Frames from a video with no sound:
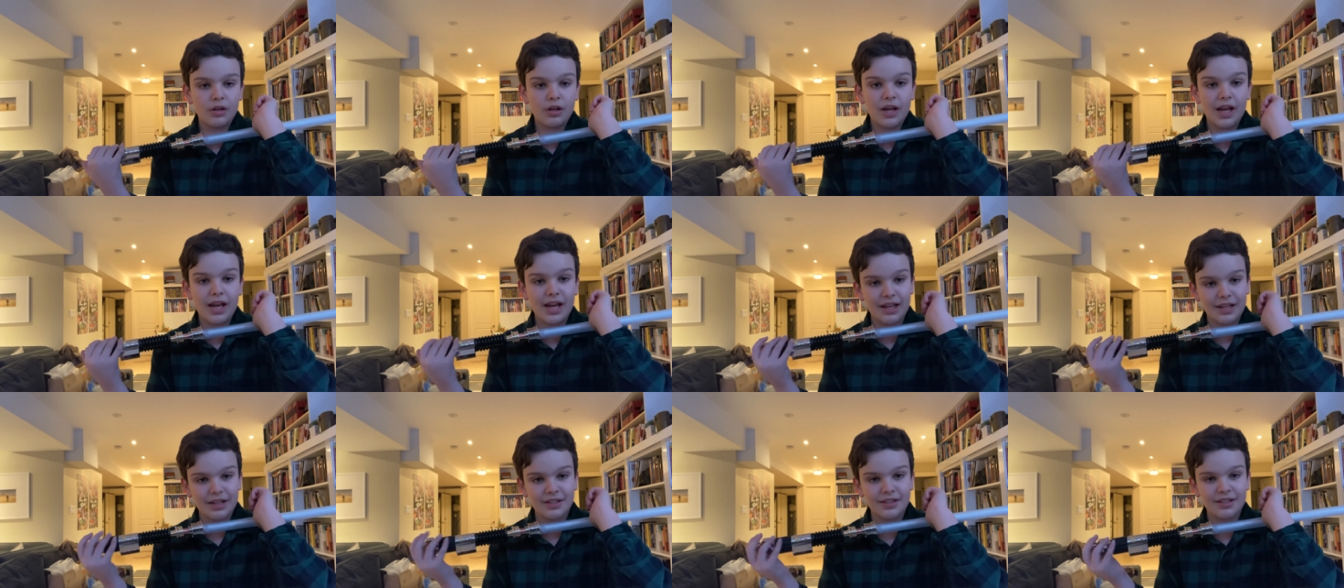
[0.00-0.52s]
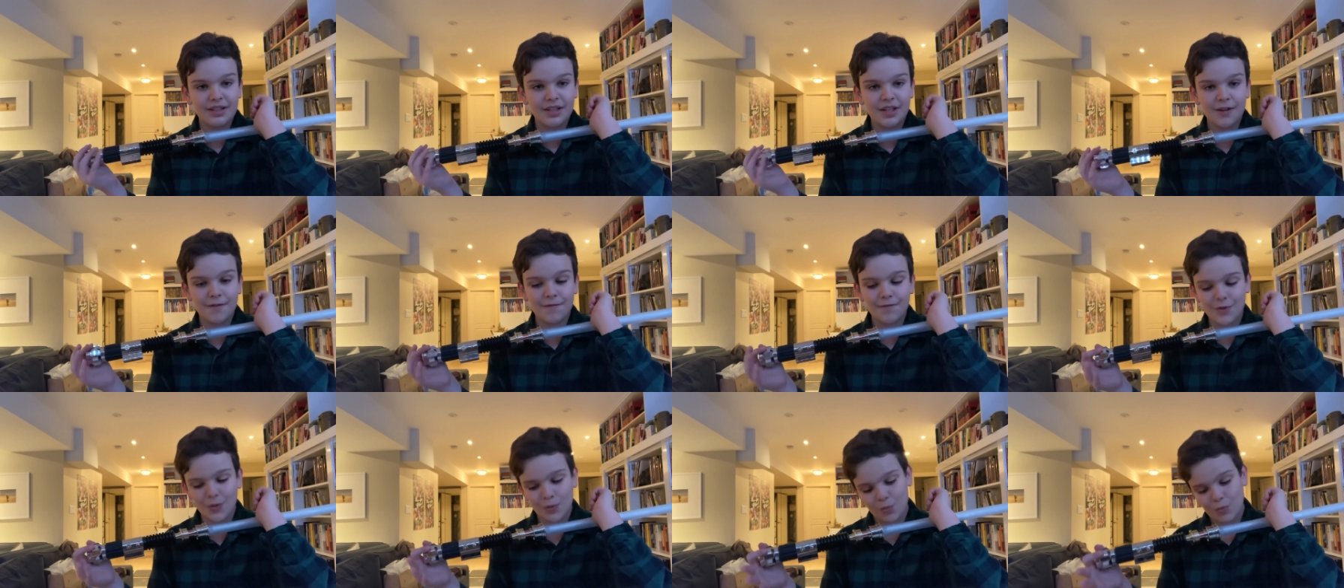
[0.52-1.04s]
And
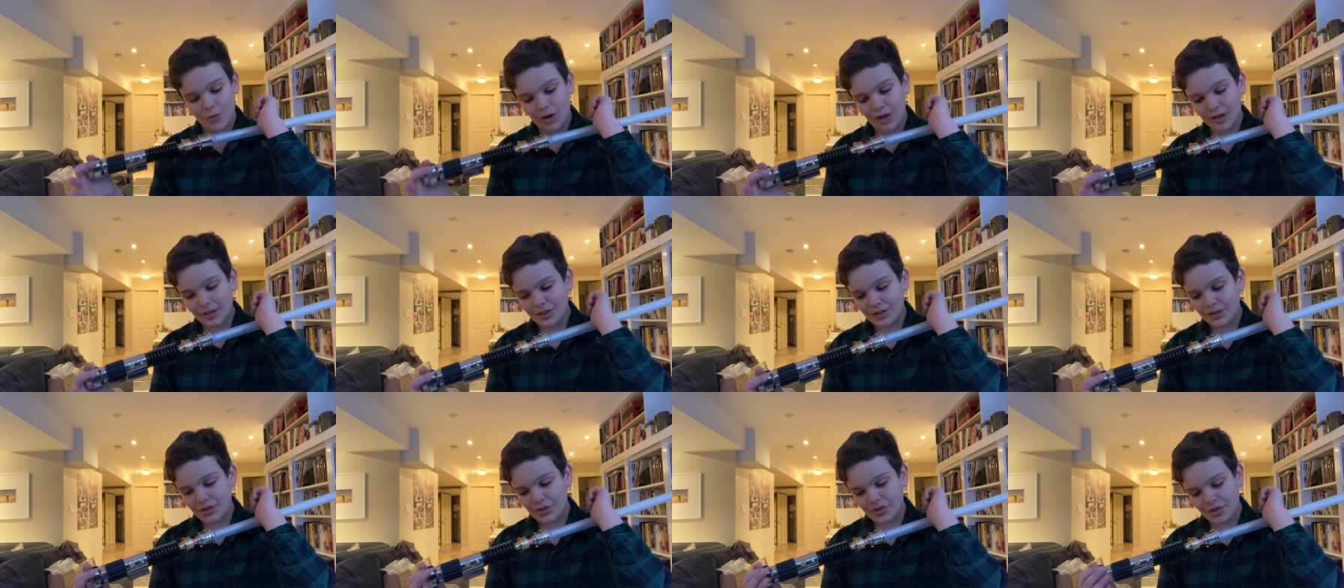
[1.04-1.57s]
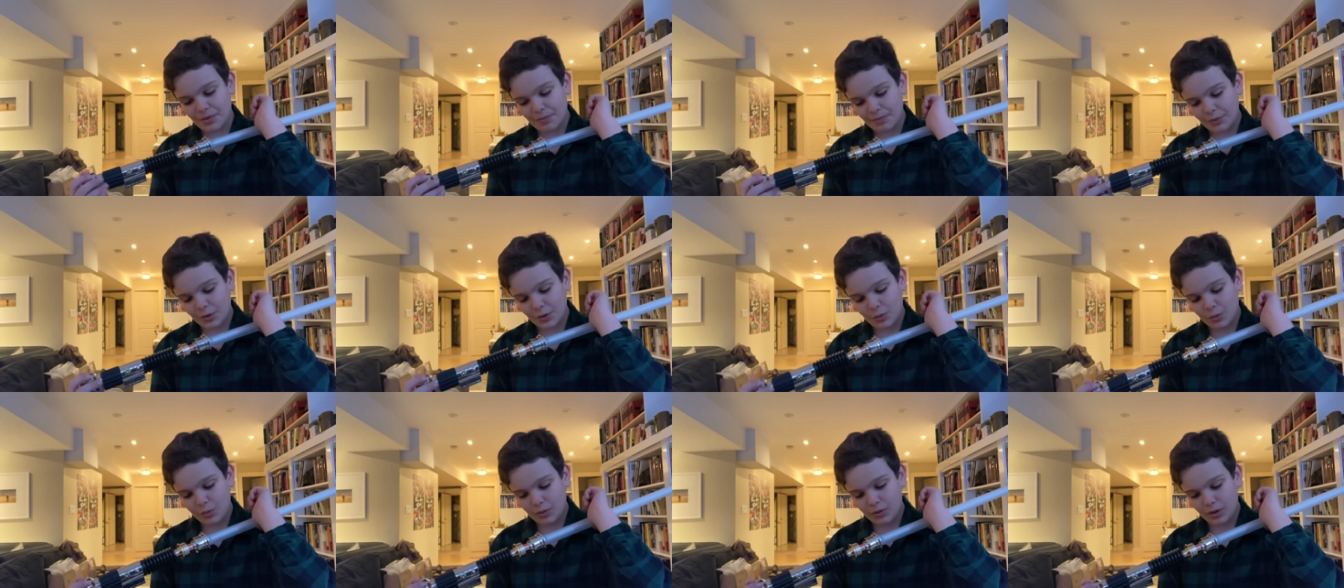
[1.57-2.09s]
if you want just something
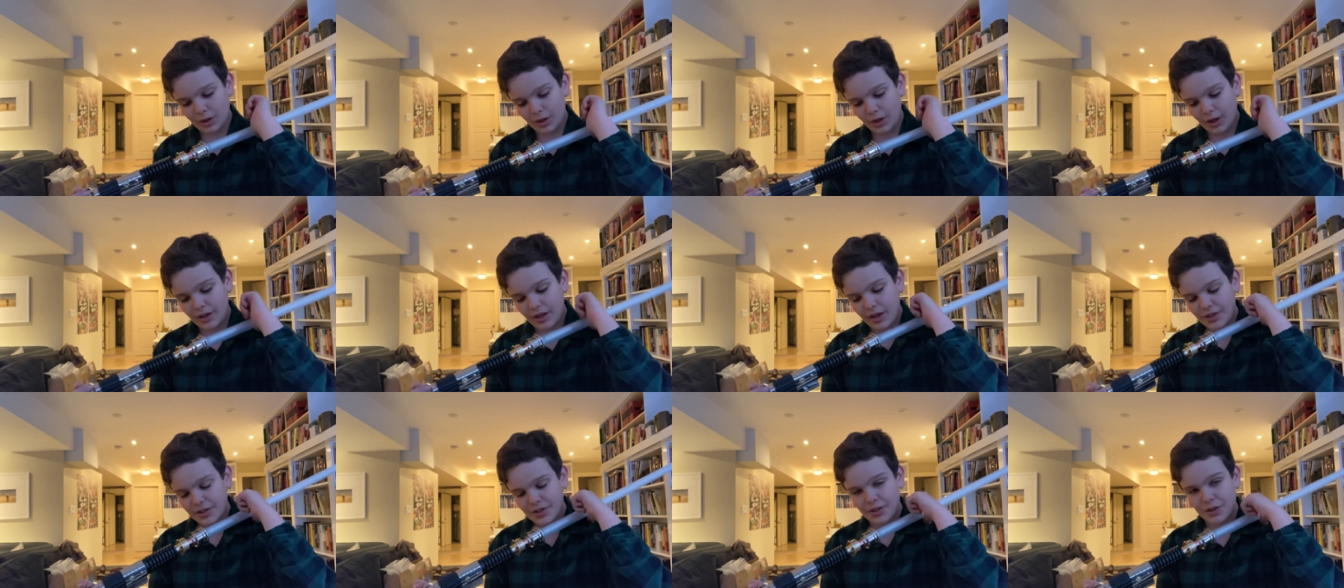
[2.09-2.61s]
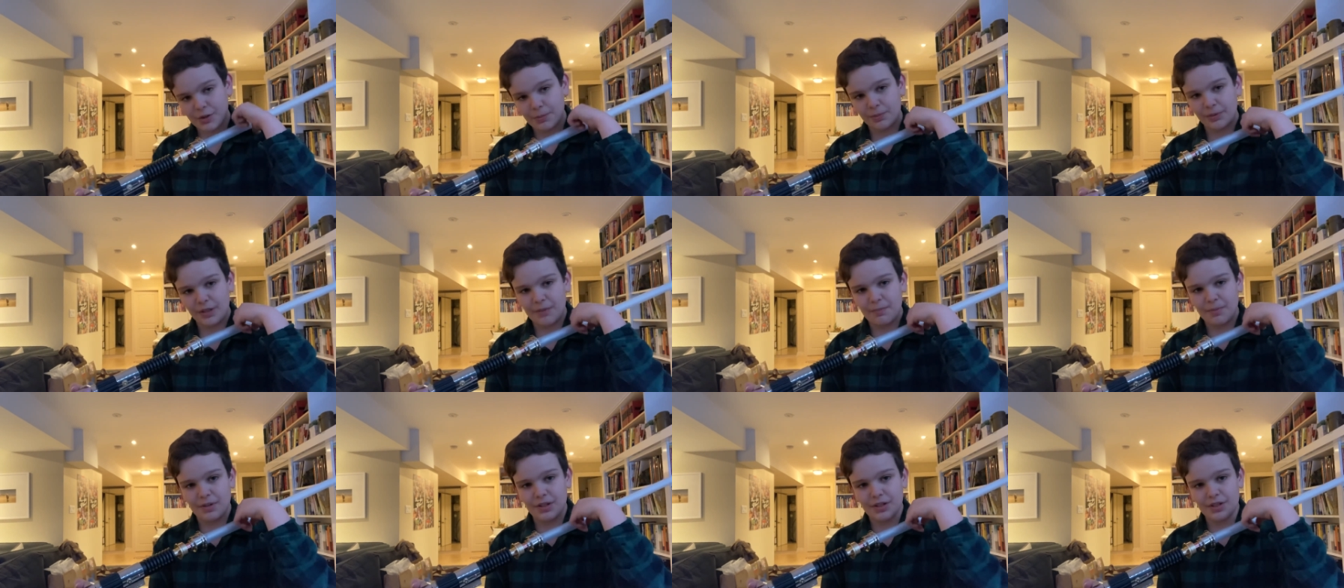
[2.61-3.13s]
cool, a nice display
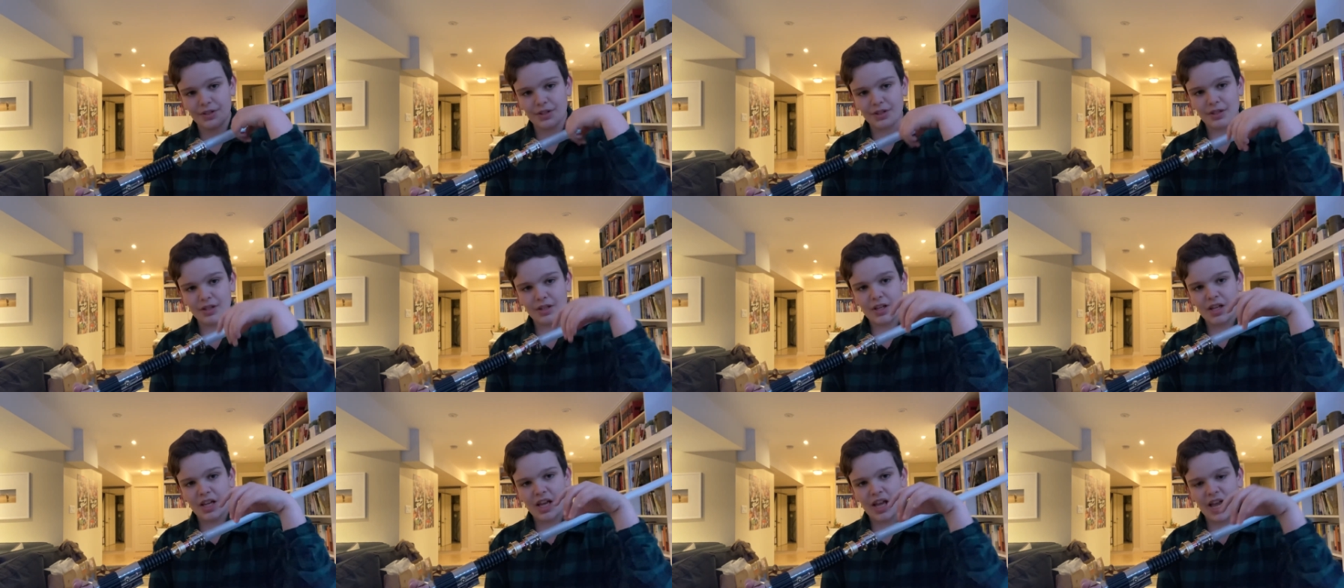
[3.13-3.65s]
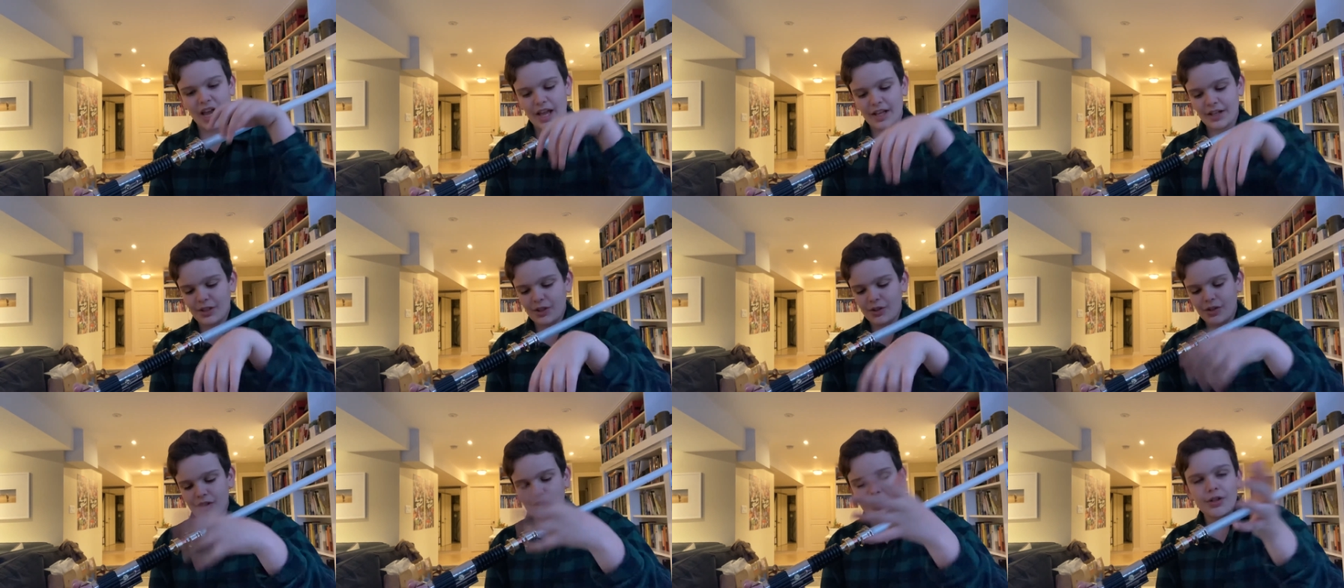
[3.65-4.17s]
piece, and
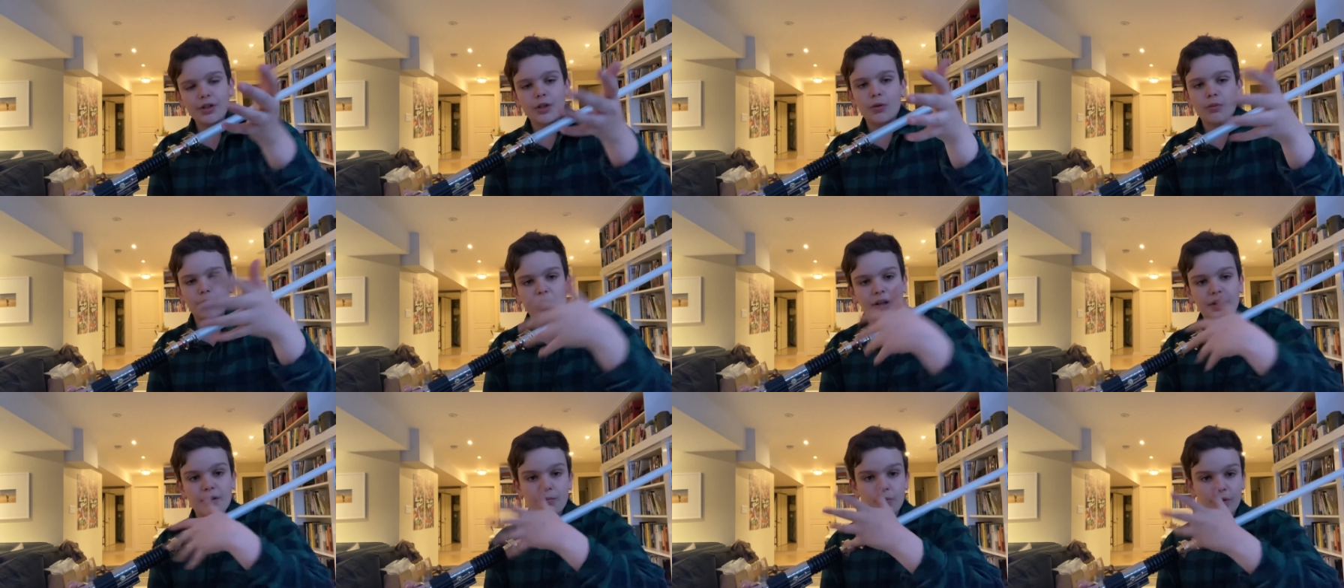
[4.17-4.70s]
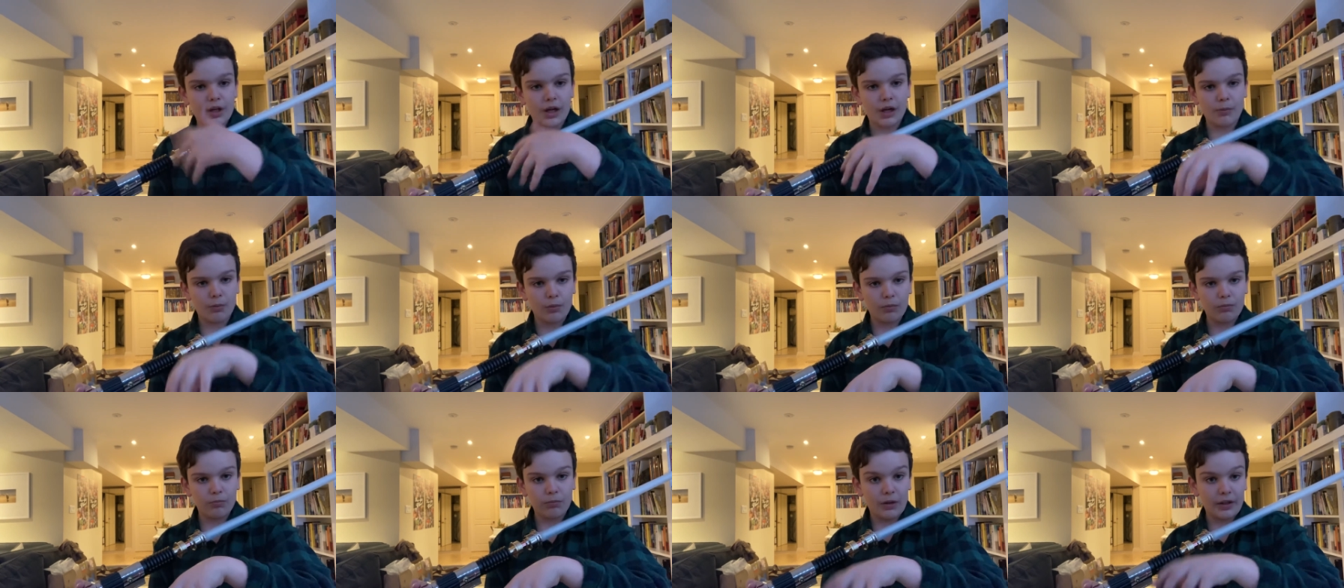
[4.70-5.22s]
you know, like what I
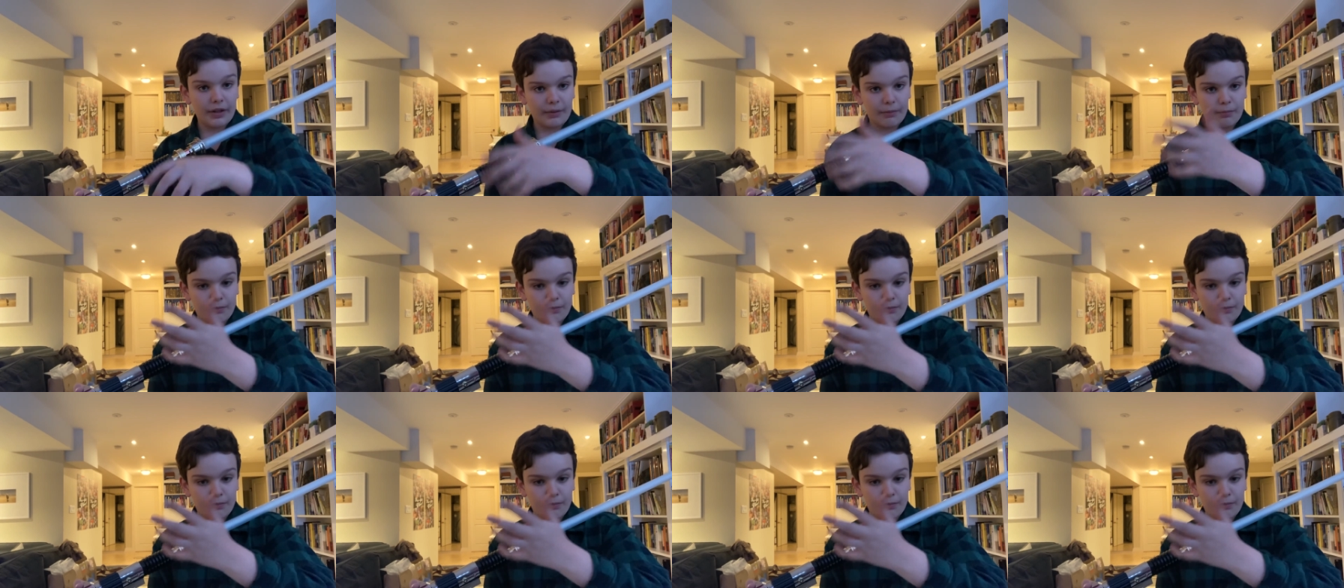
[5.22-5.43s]
like